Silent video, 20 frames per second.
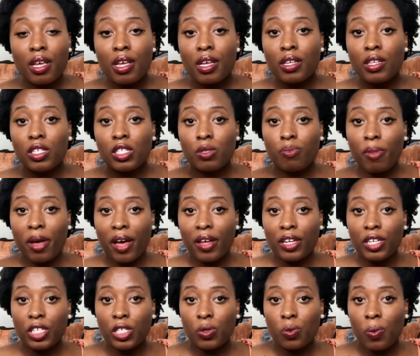
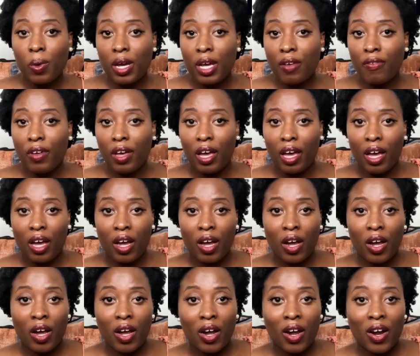Spanish wave
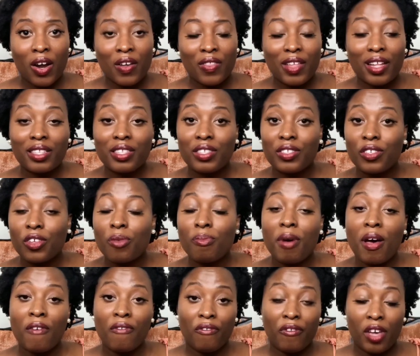hair. That's still
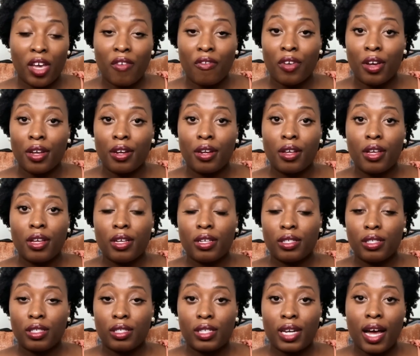my favorite
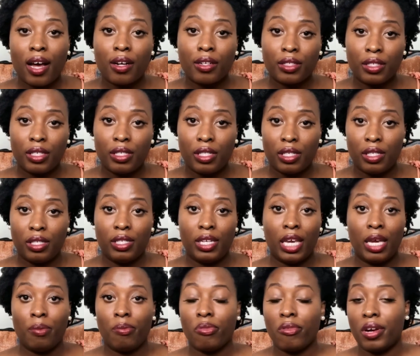style to this
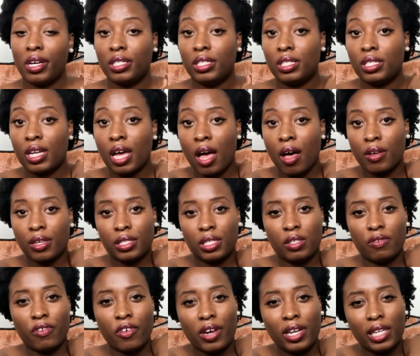day, braid style. It's
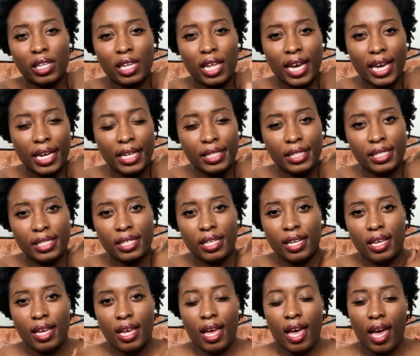very light,
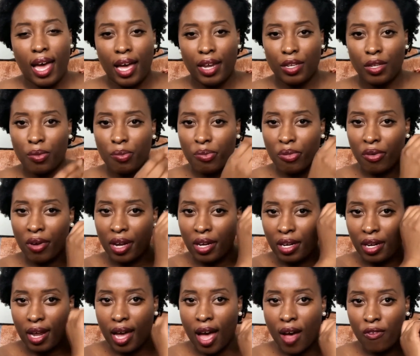and you braid it
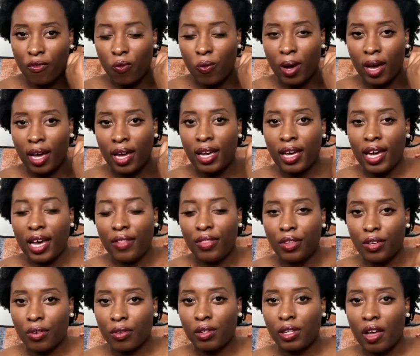halfway, and then
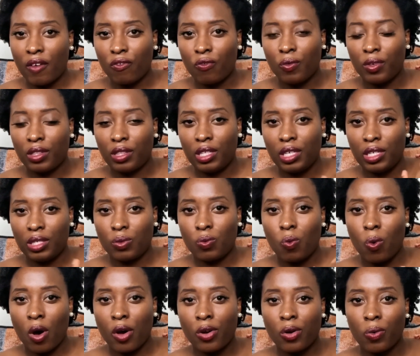you're left with these
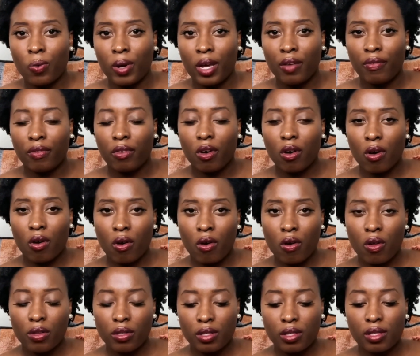water wave
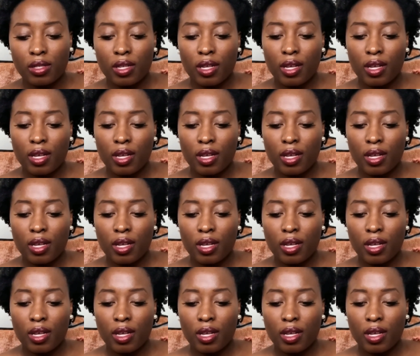curls.